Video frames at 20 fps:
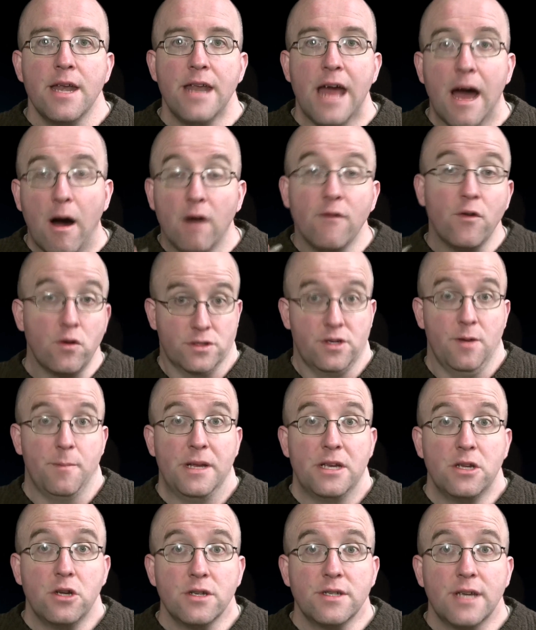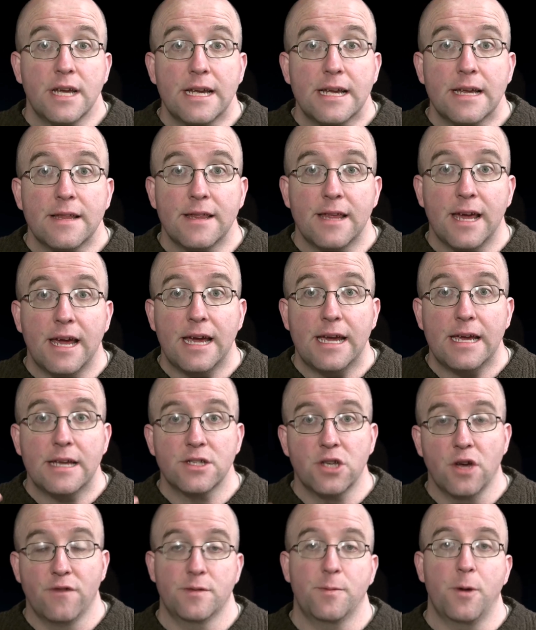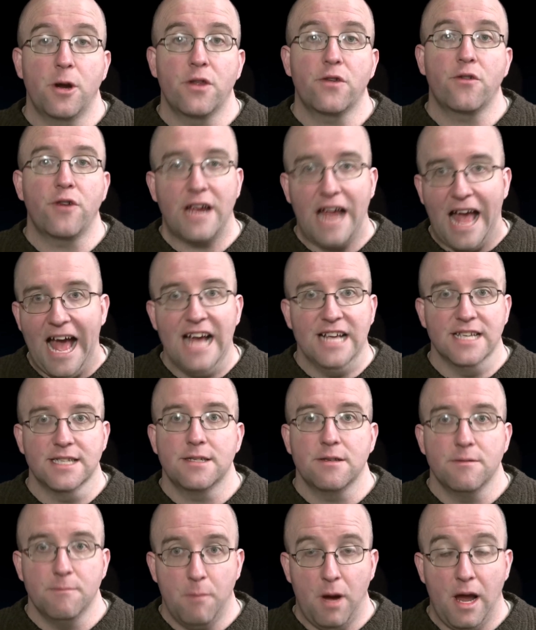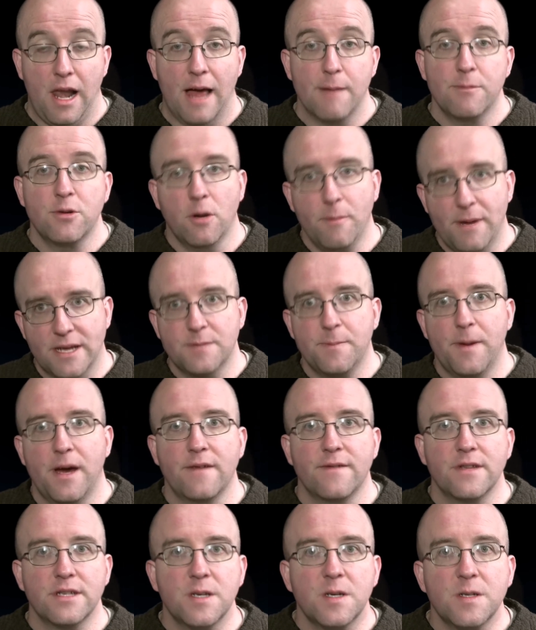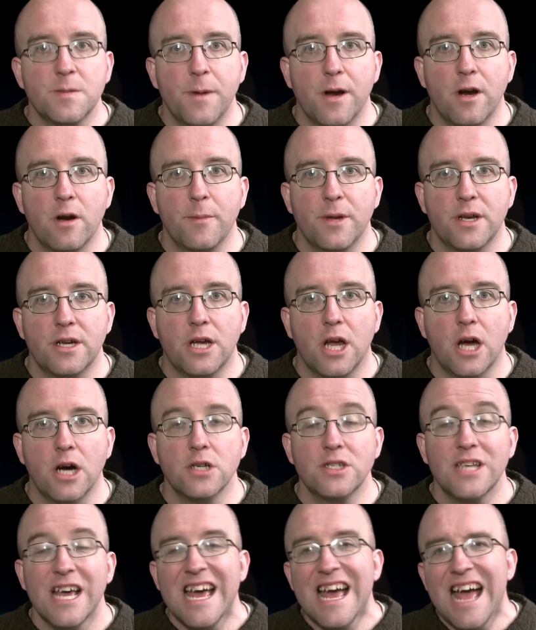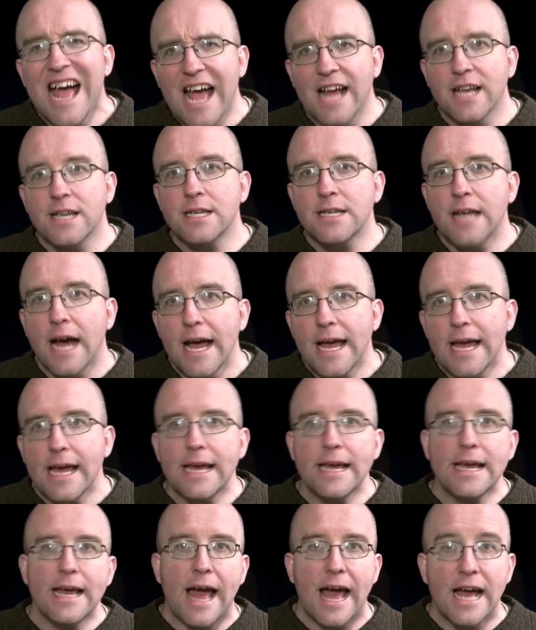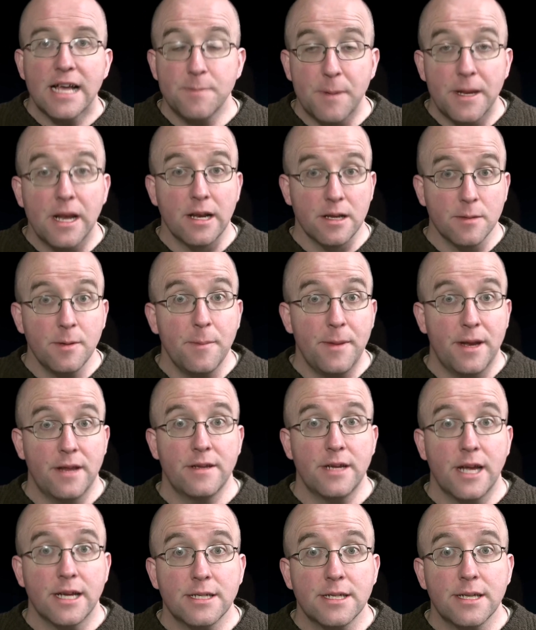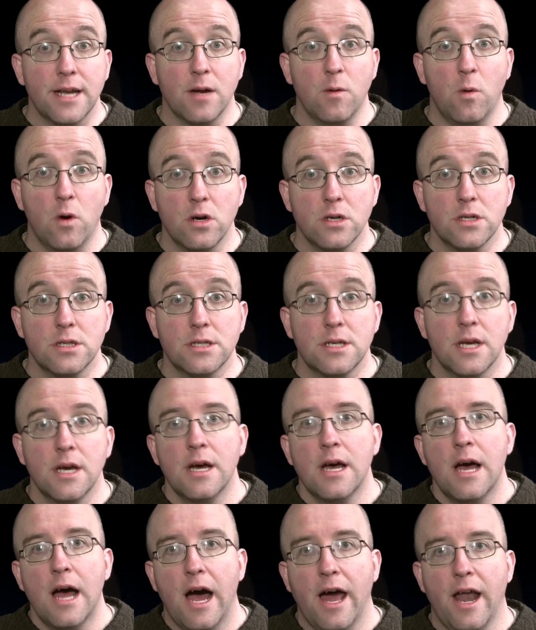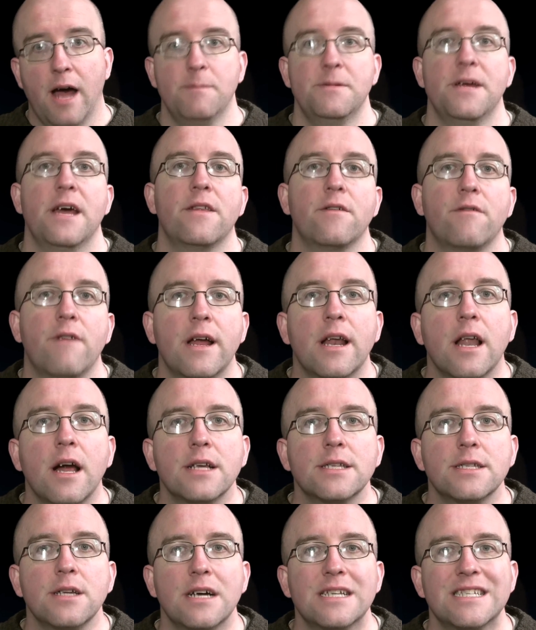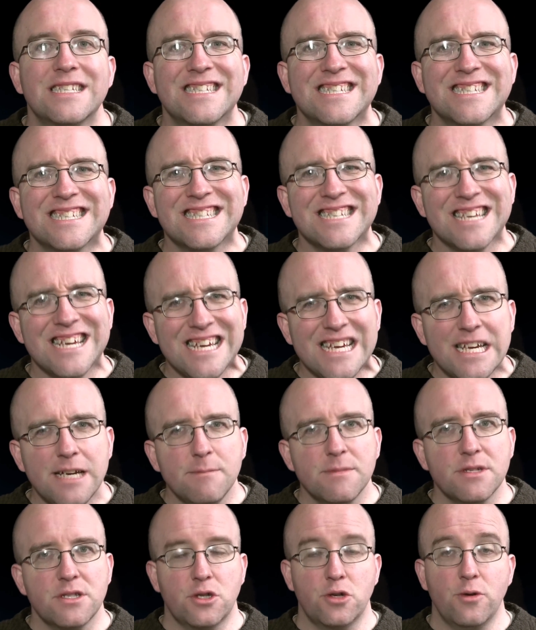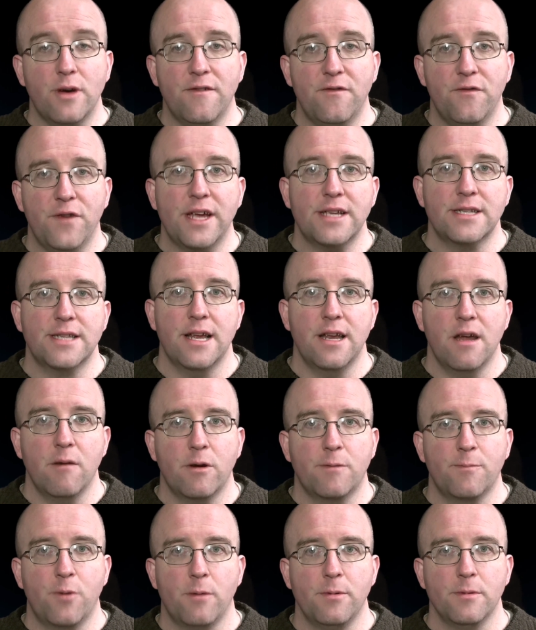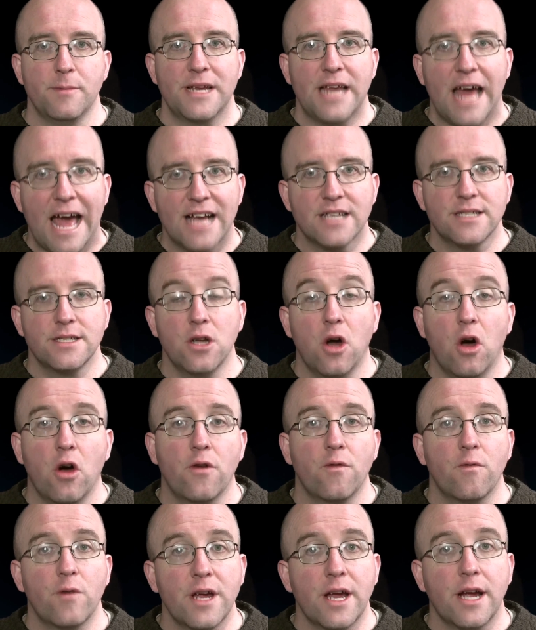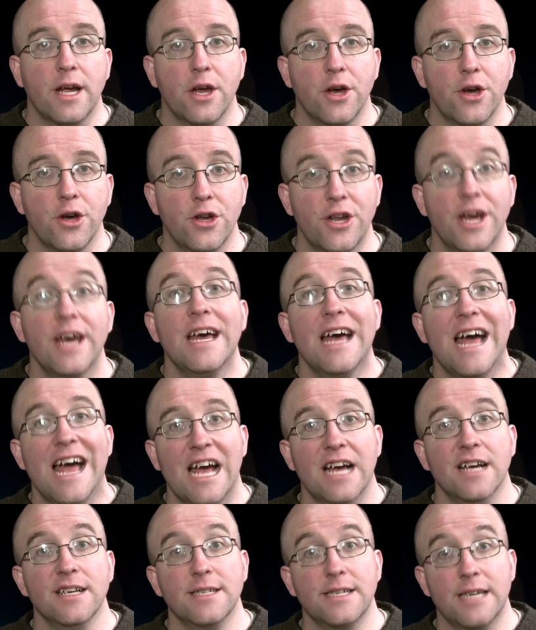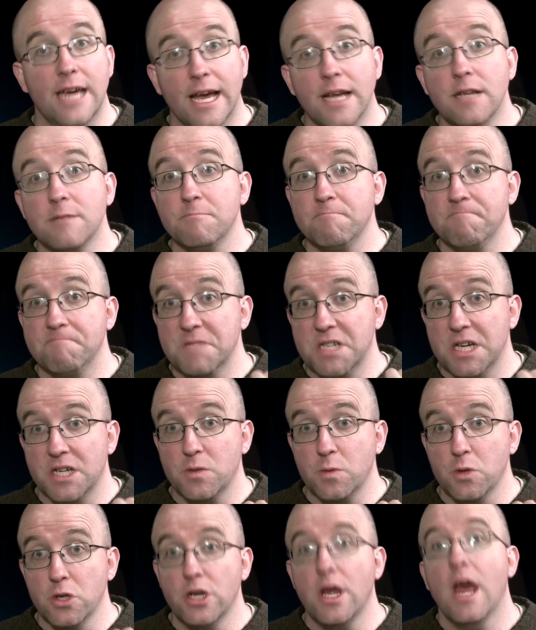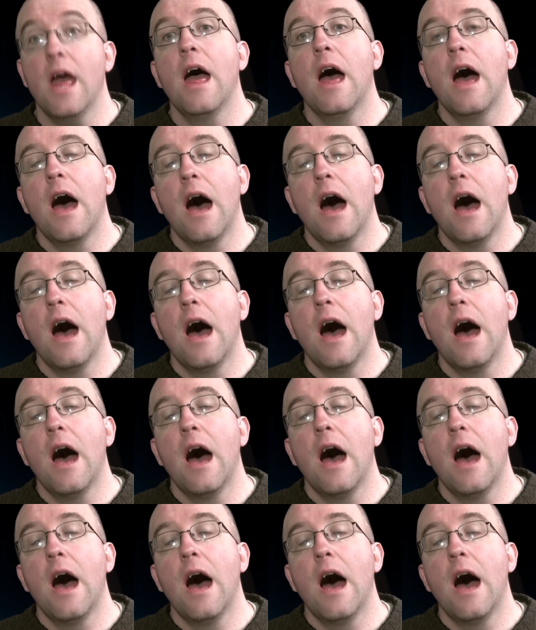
Now, I've also been using the Surface Pro 3 as my laptop as part of this experiment goes, and today has been a little bit better than yesterday was. An update that ran last night seems to have fixed that network problem. It has not reoccurred as yet, touch wood.